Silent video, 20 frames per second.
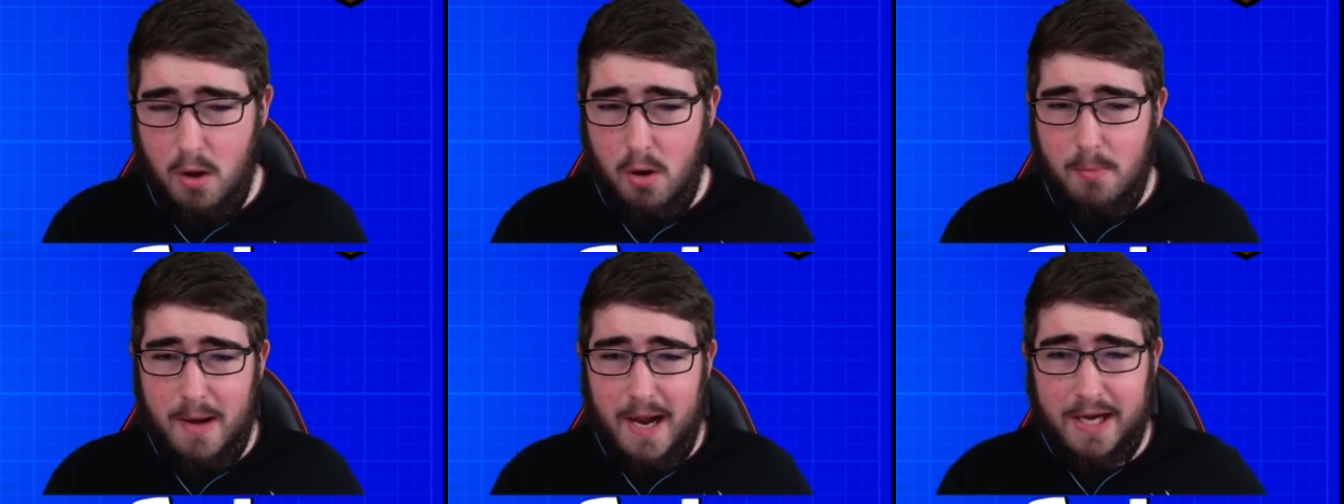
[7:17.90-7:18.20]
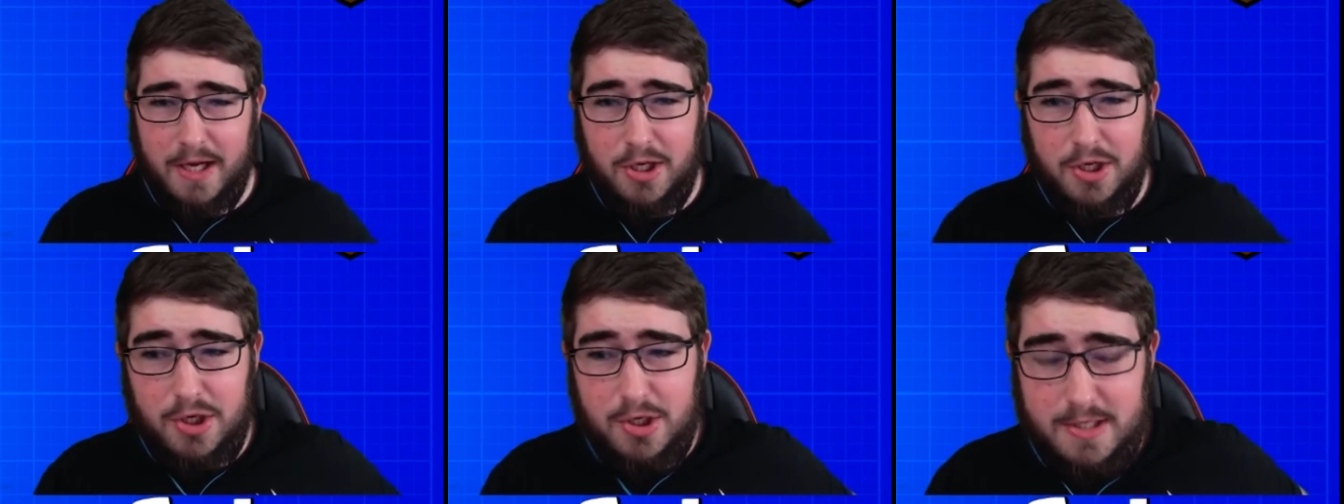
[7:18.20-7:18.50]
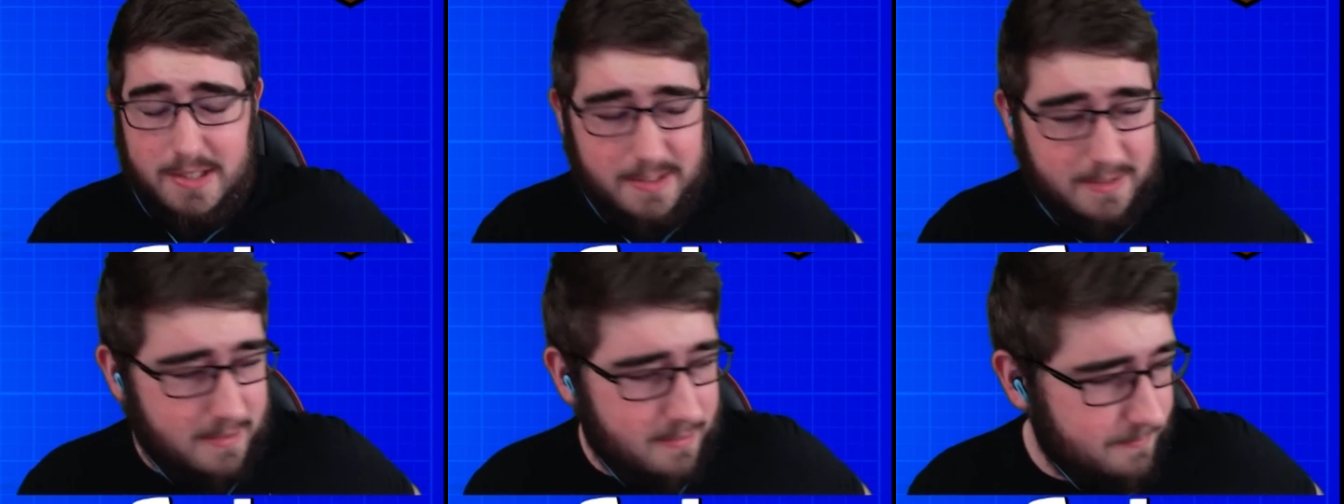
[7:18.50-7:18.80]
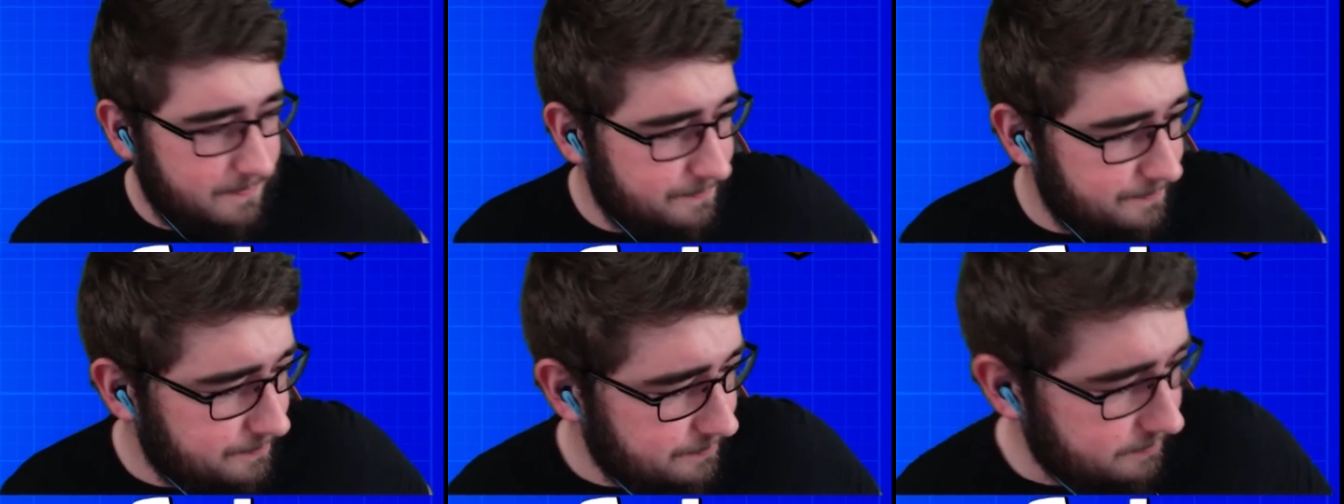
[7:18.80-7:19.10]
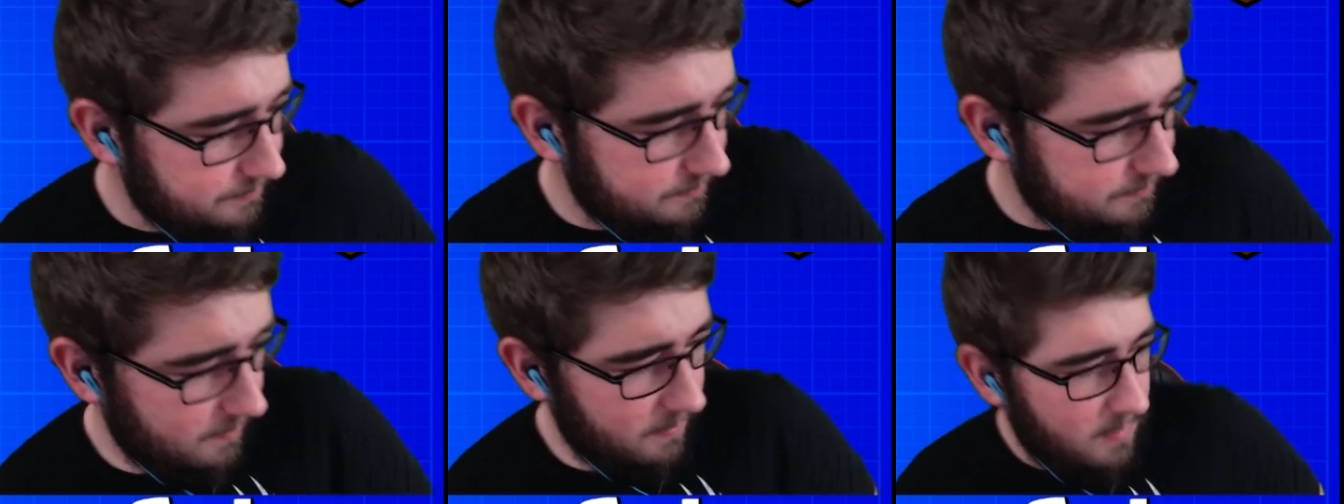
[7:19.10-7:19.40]
Oh my goodness.
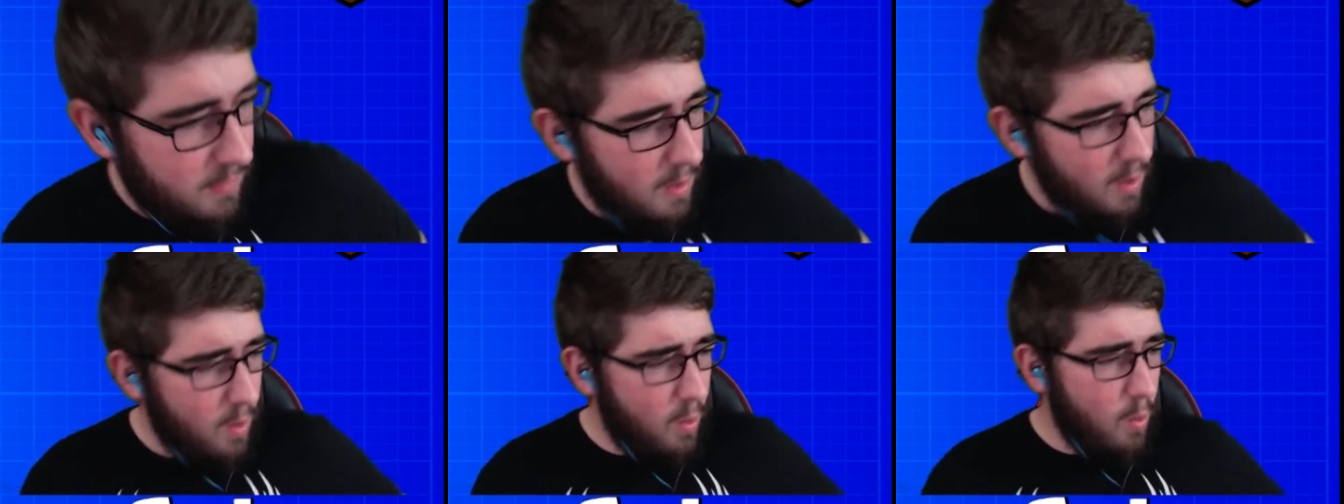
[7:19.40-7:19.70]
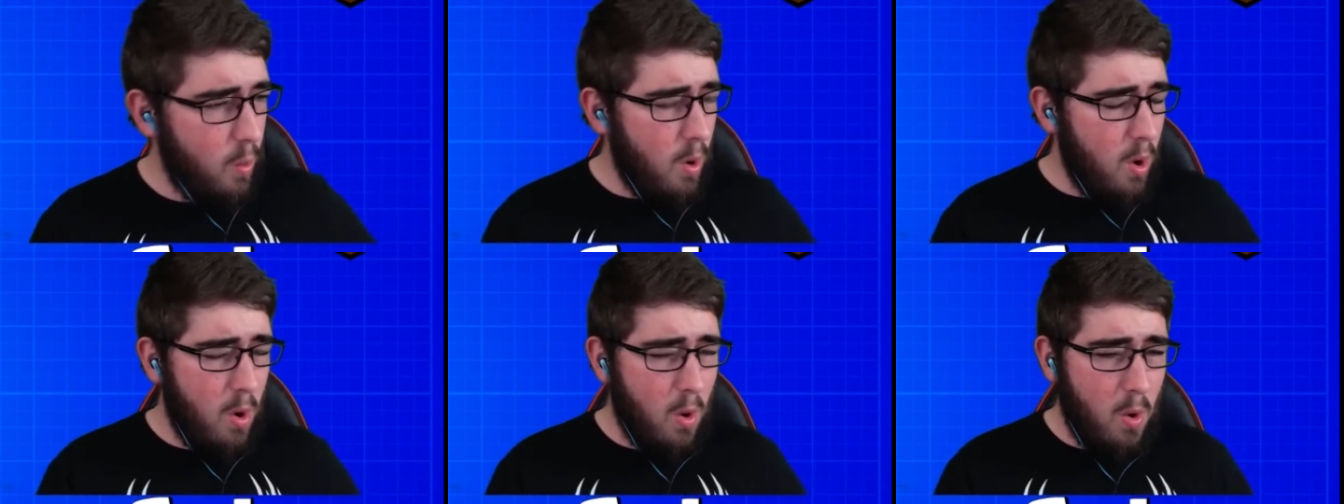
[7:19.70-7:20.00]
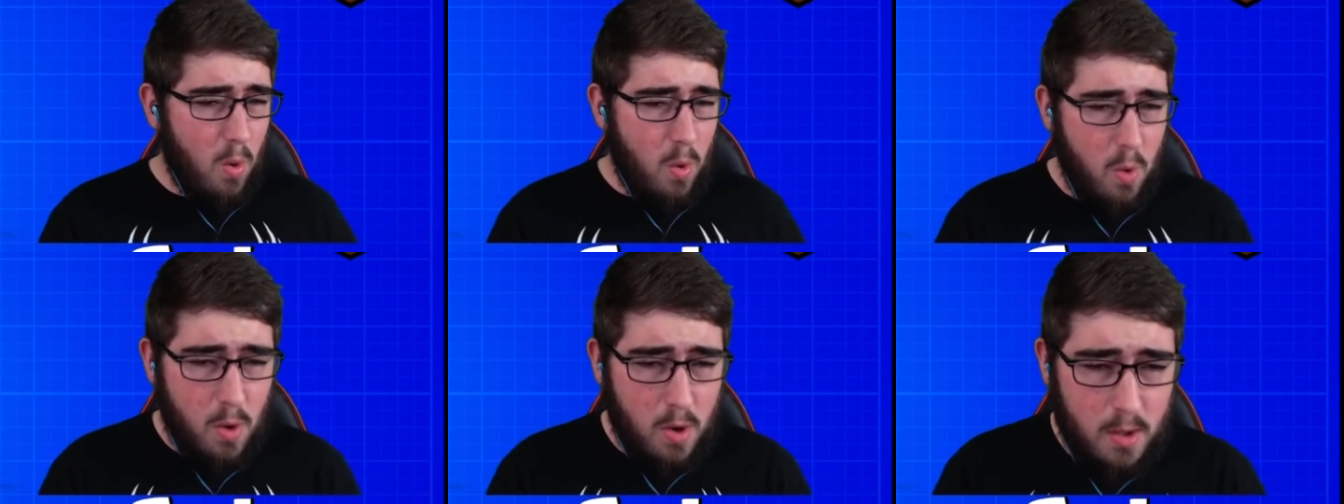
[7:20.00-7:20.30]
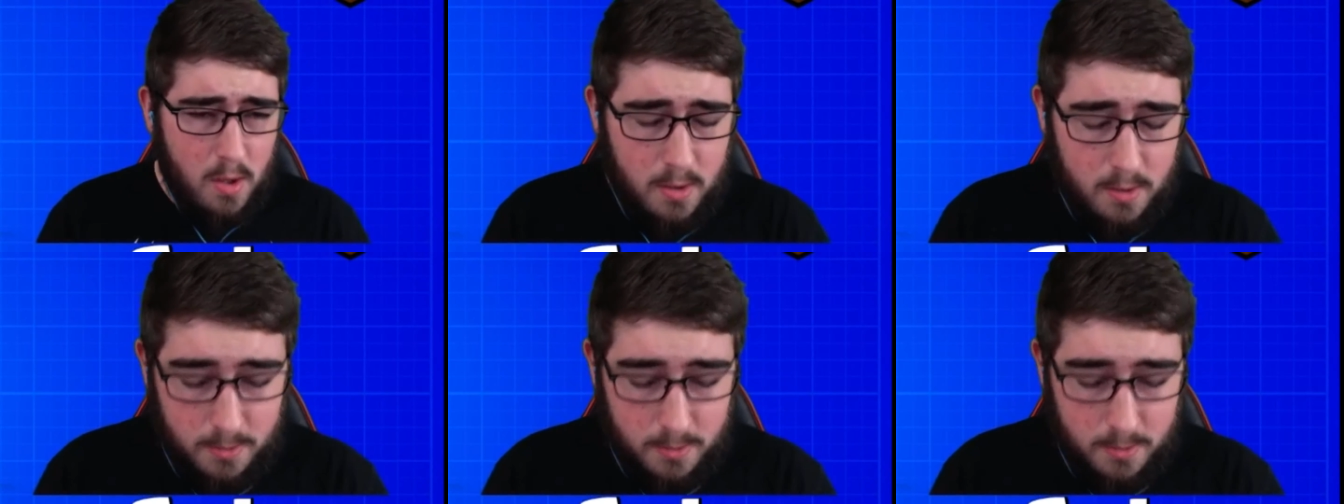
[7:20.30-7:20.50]
Woo!